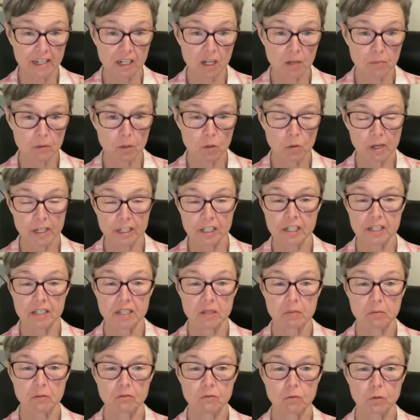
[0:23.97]
a couple
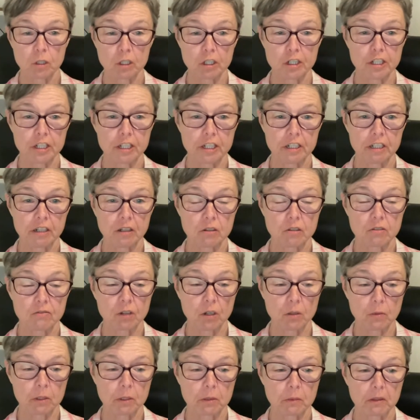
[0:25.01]
questions before she goes
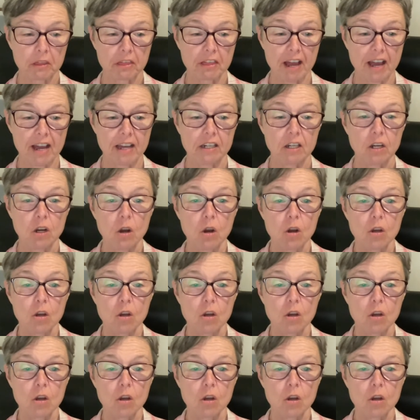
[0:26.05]
forward with that.